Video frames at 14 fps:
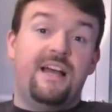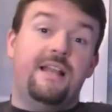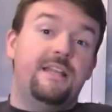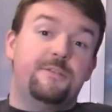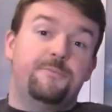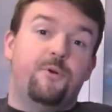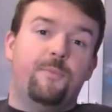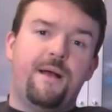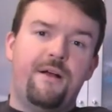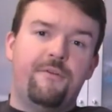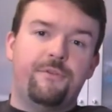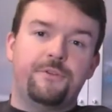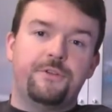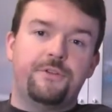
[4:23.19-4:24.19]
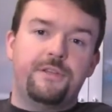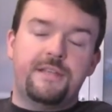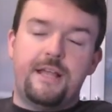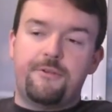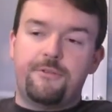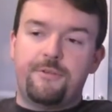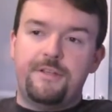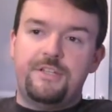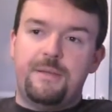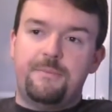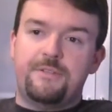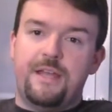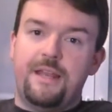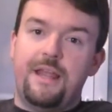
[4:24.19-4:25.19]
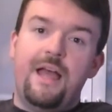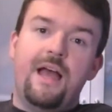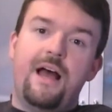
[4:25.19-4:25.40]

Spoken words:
and it's more powerful due to the Tegra 3 chipset.